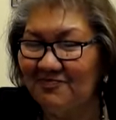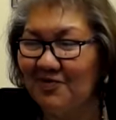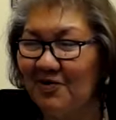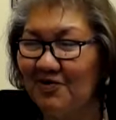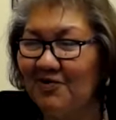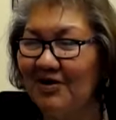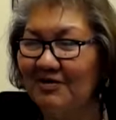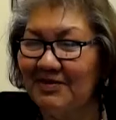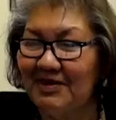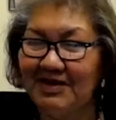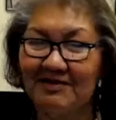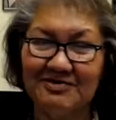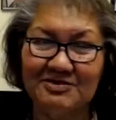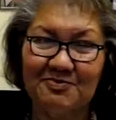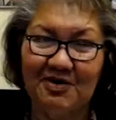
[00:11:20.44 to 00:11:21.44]
program that
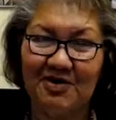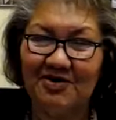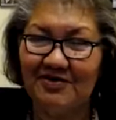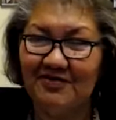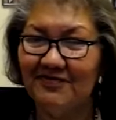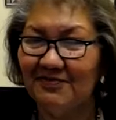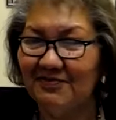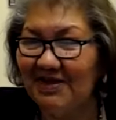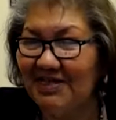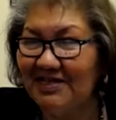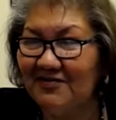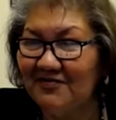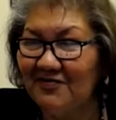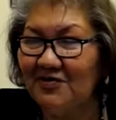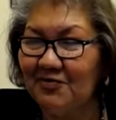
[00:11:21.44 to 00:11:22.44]
I was part of, but
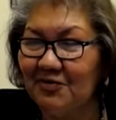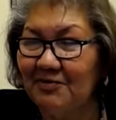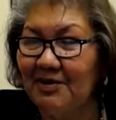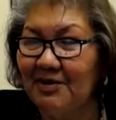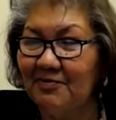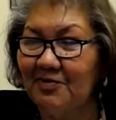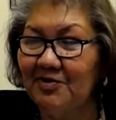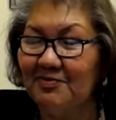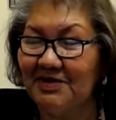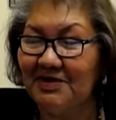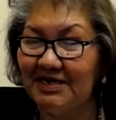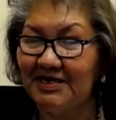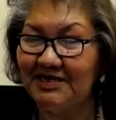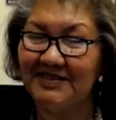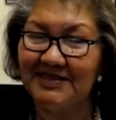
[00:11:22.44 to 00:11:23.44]
Clifford remembered
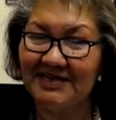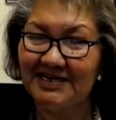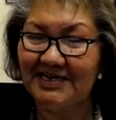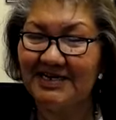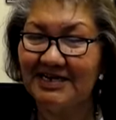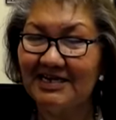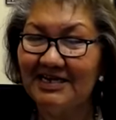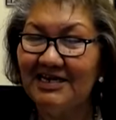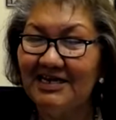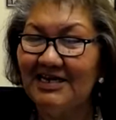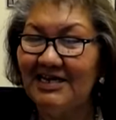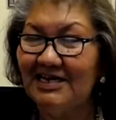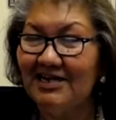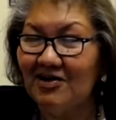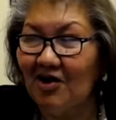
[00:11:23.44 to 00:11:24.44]
me, and then he
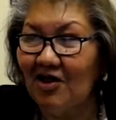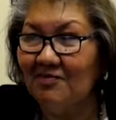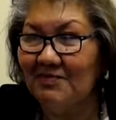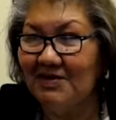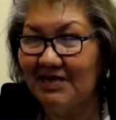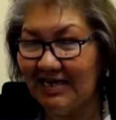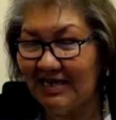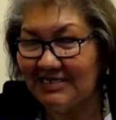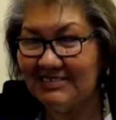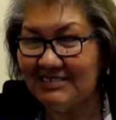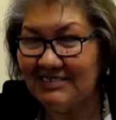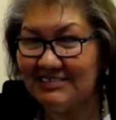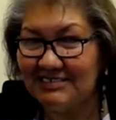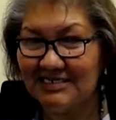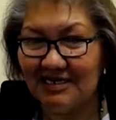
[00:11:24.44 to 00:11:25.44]
he called me as
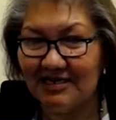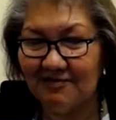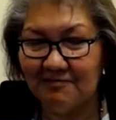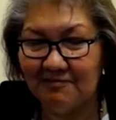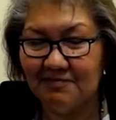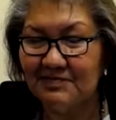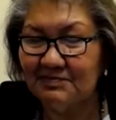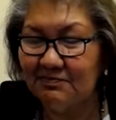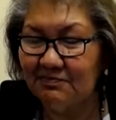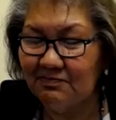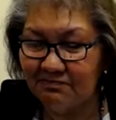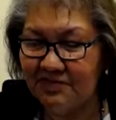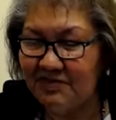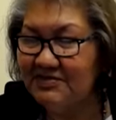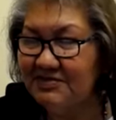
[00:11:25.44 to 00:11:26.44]
his um,
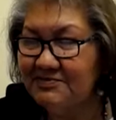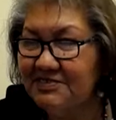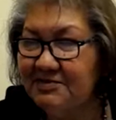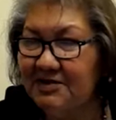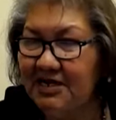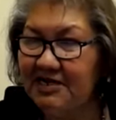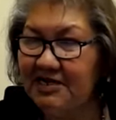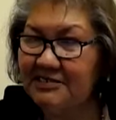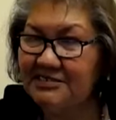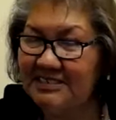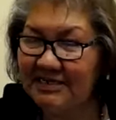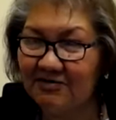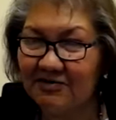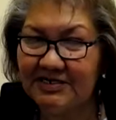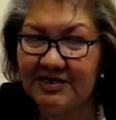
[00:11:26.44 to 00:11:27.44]
museum sec-
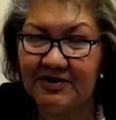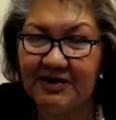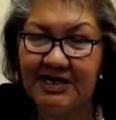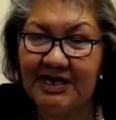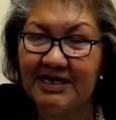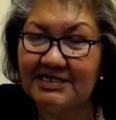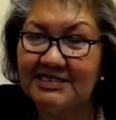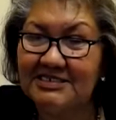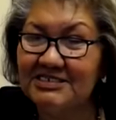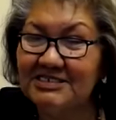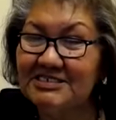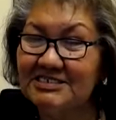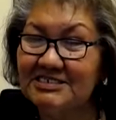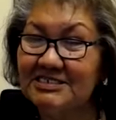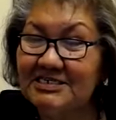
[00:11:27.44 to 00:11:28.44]
secretary had
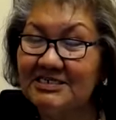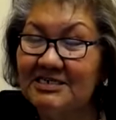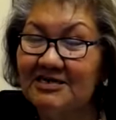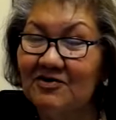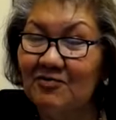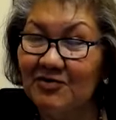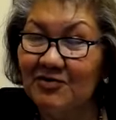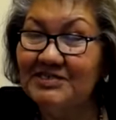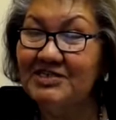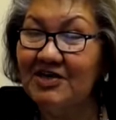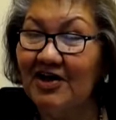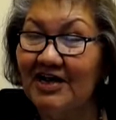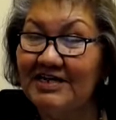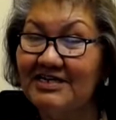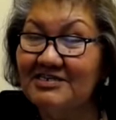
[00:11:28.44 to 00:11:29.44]
just
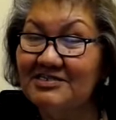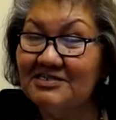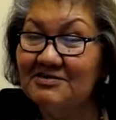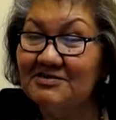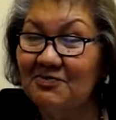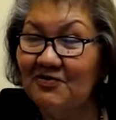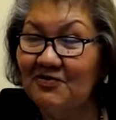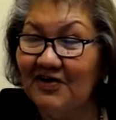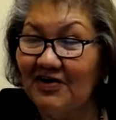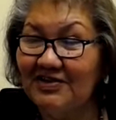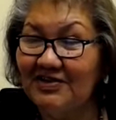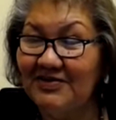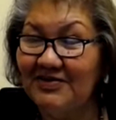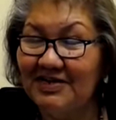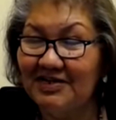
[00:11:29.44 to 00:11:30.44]
resigned moved
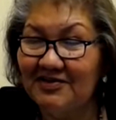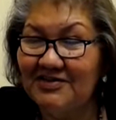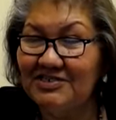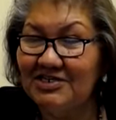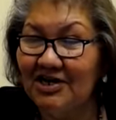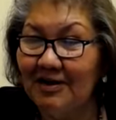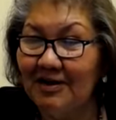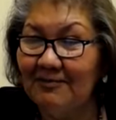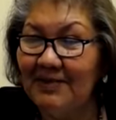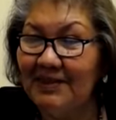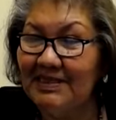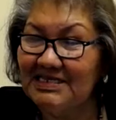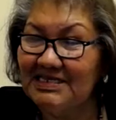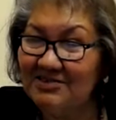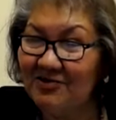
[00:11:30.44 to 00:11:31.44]
on to another job.
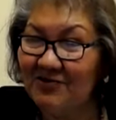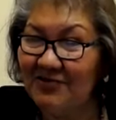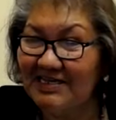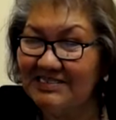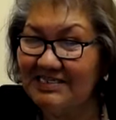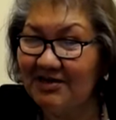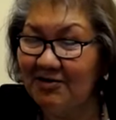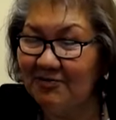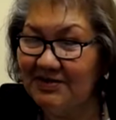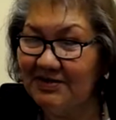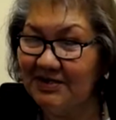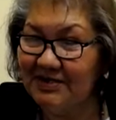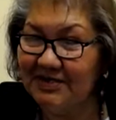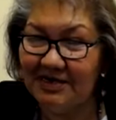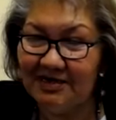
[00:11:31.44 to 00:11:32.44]
And so that's how
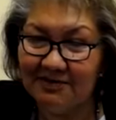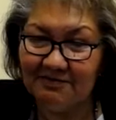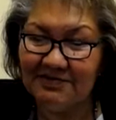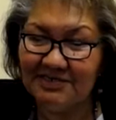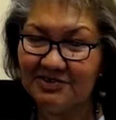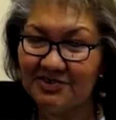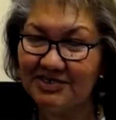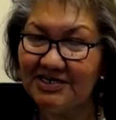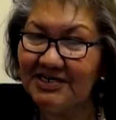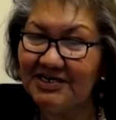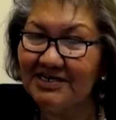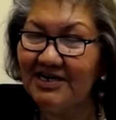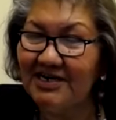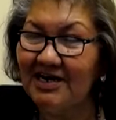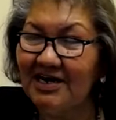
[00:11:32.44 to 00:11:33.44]
many Mr.
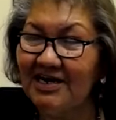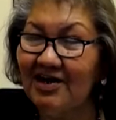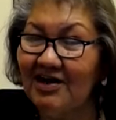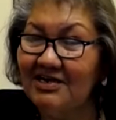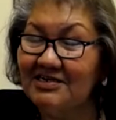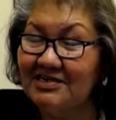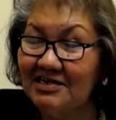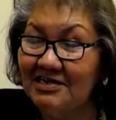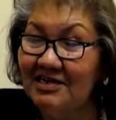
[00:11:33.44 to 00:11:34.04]
Duncan and I got